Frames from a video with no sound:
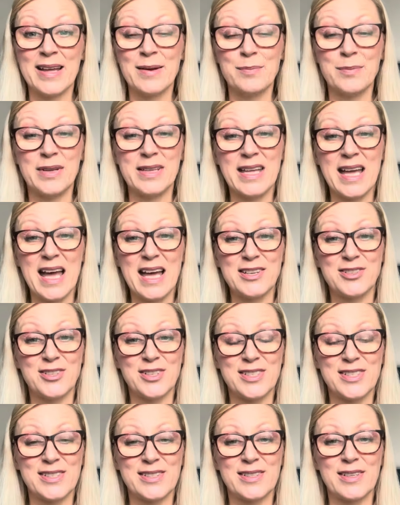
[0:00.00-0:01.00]
but yeah,
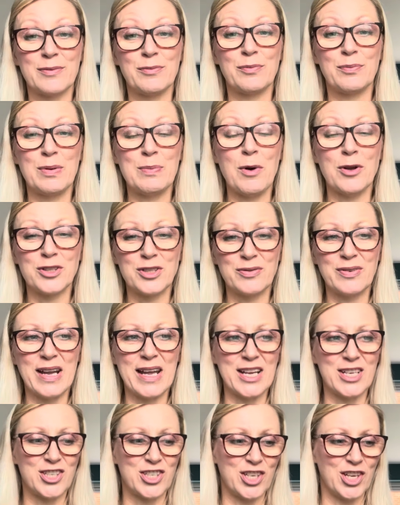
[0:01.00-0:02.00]
just the
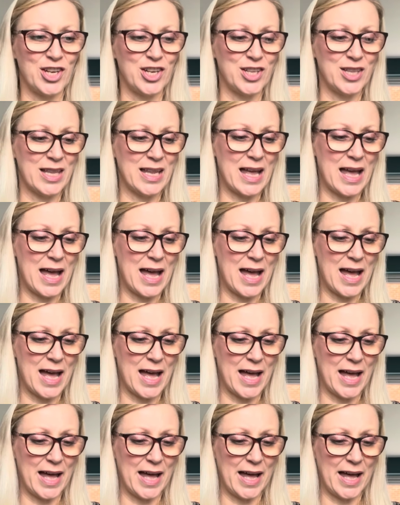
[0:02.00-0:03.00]
moderation,
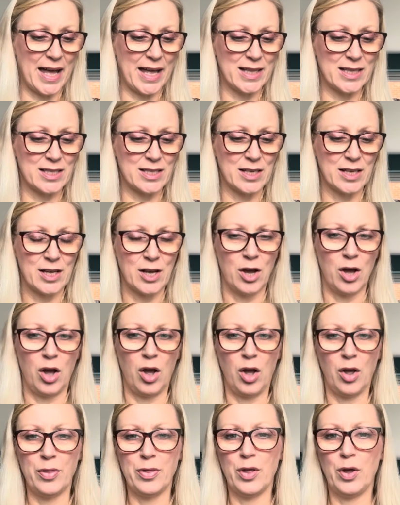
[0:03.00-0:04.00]
and
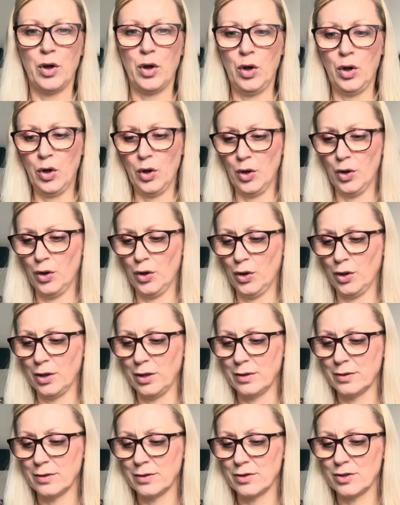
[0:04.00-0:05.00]
on the
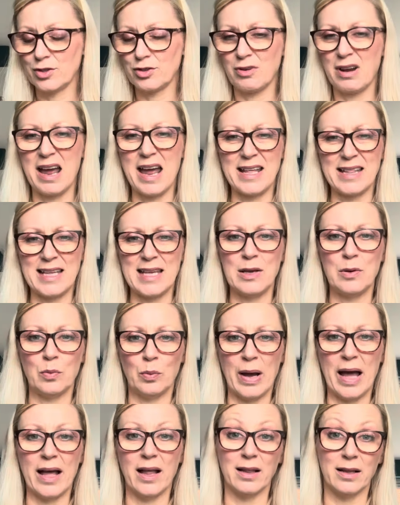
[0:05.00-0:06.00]
whole, try and eat
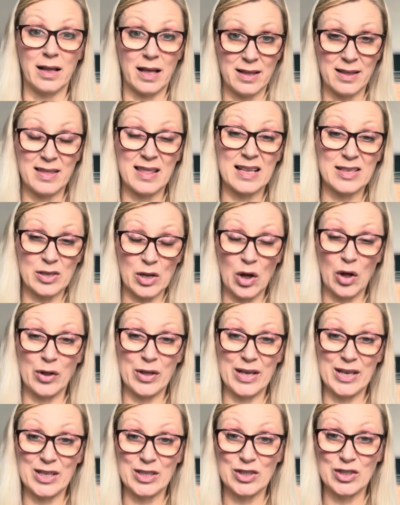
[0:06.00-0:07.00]
well. I think that's all
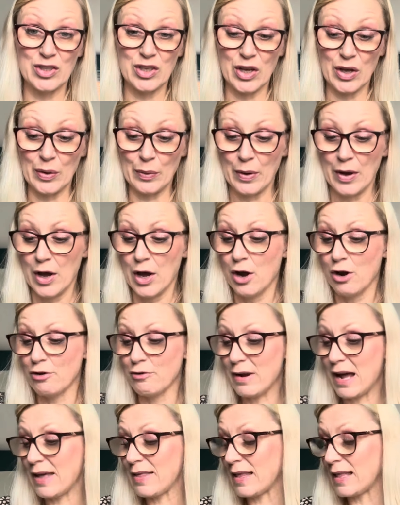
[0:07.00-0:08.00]
you can do.
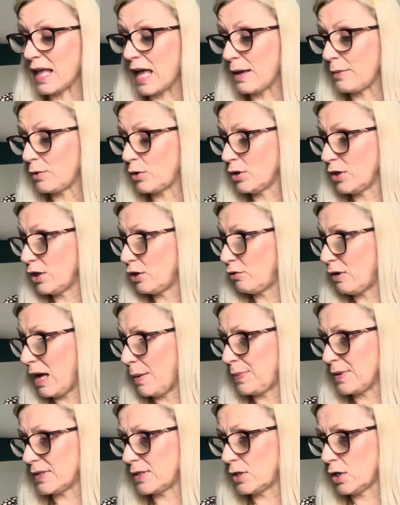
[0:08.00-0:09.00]
Right, then I'm gonna
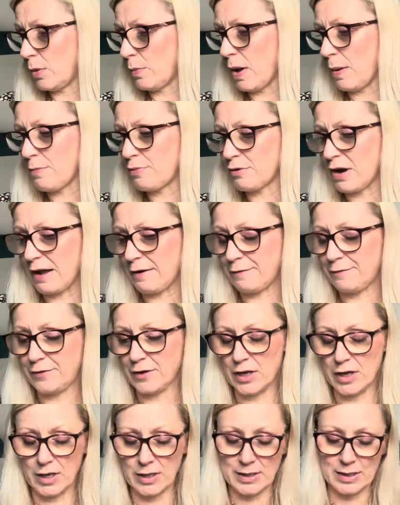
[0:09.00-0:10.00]
grab some
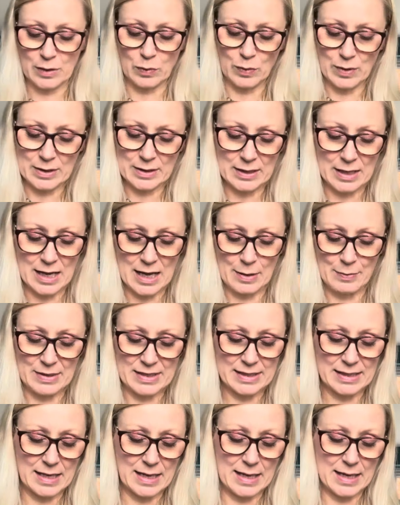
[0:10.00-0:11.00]
breakfast. What time
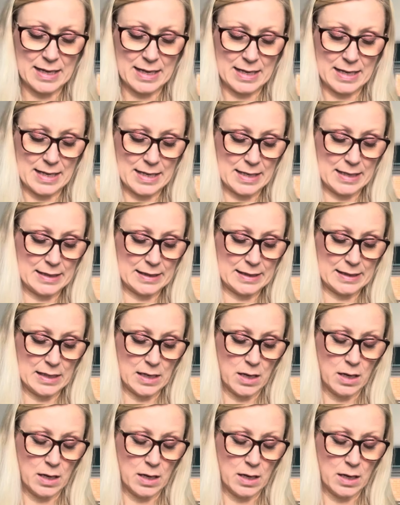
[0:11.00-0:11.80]
is it? It is